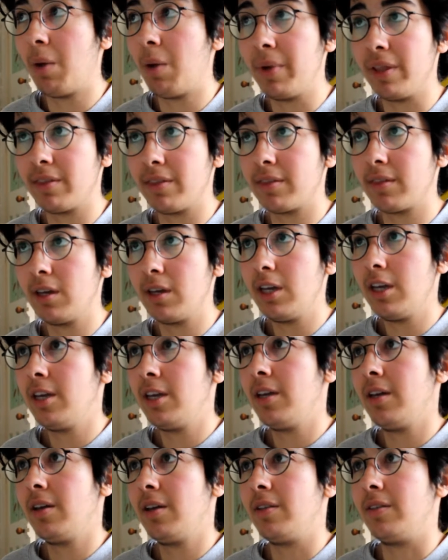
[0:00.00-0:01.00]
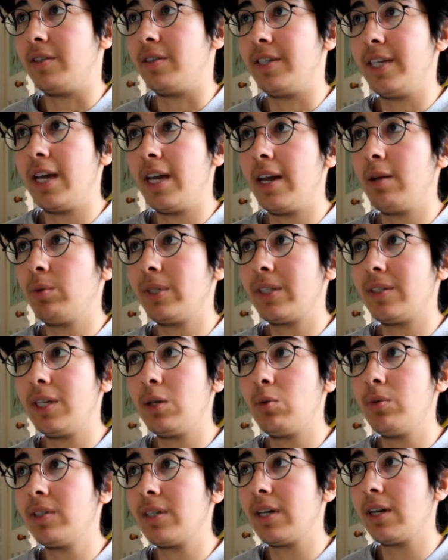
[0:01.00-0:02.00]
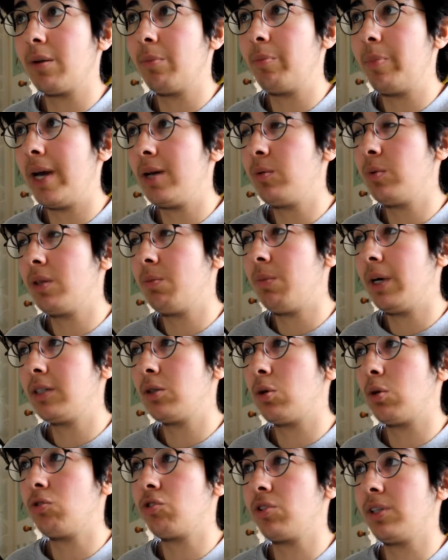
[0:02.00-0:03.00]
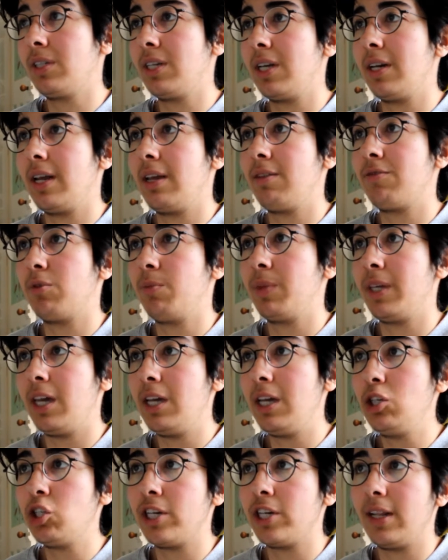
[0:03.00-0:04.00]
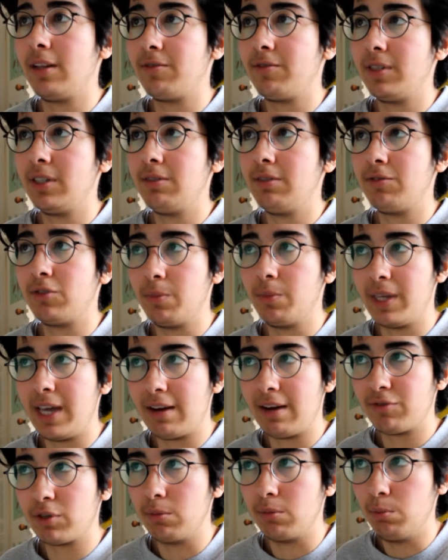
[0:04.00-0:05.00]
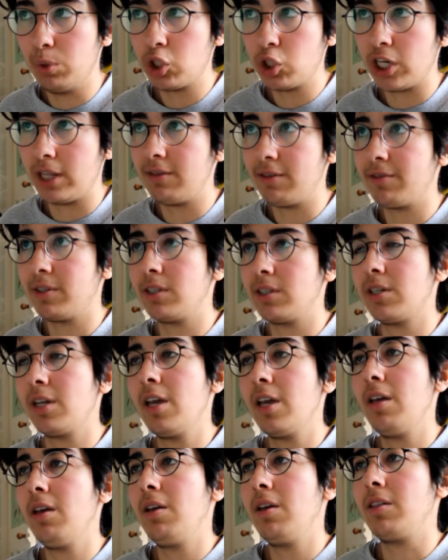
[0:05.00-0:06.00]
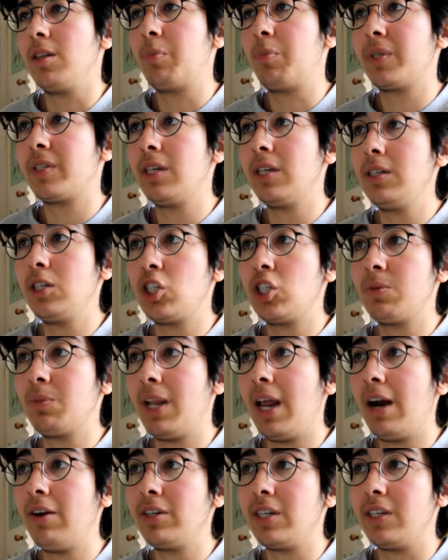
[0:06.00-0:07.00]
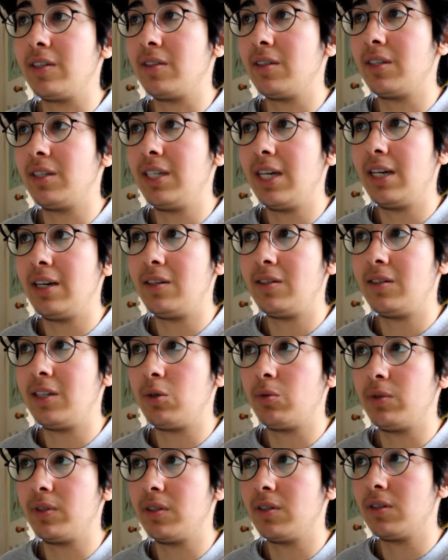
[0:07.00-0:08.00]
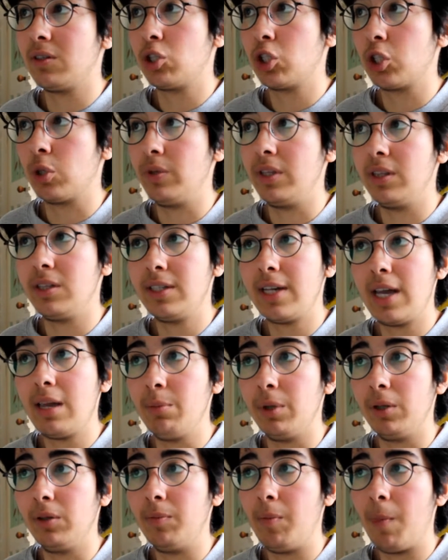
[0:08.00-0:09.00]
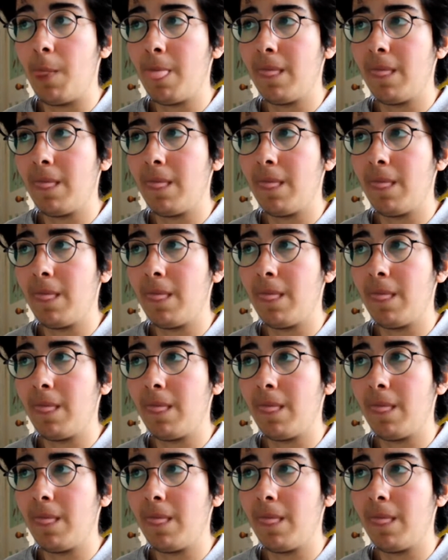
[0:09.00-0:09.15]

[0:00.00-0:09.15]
mammoth. This DNA was sequenced and compared with the mitochondrial DNA from the Asian elephant and from the African bush elephant. The percentage similarities in the DNA sequences are shown in the table.